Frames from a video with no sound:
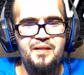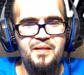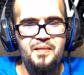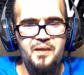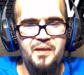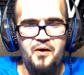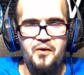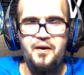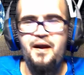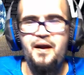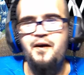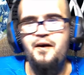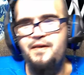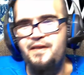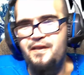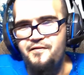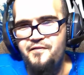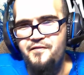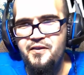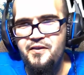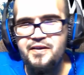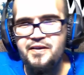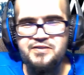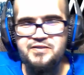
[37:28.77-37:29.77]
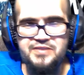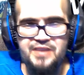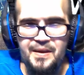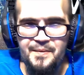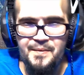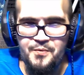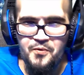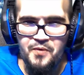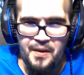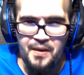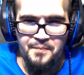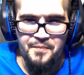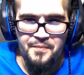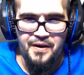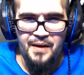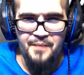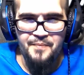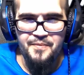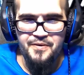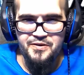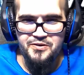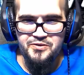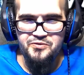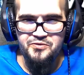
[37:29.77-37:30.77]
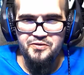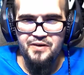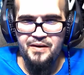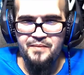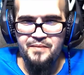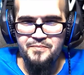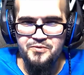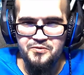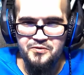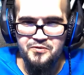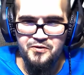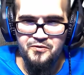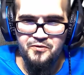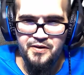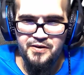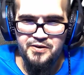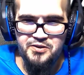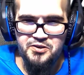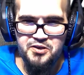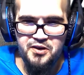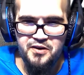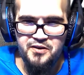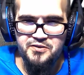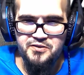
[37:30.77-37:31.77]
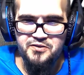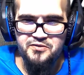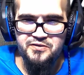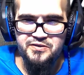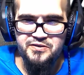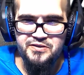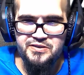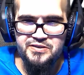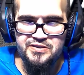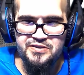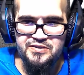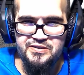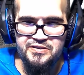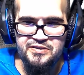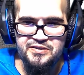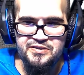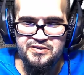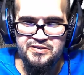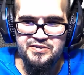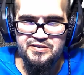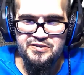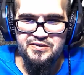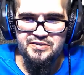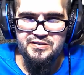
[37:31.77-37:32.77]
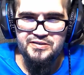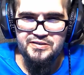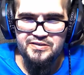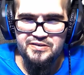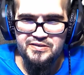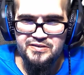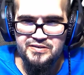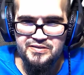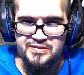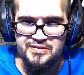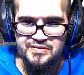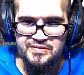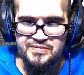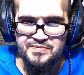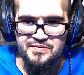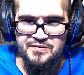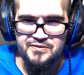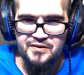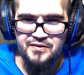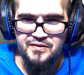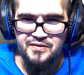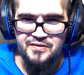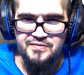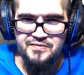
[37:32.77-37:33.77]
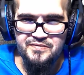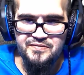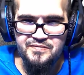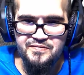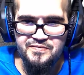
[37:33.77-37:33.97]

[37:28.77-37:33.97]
all right, I'll give you an example. I'm gonna do a quick share screen here. Hold on.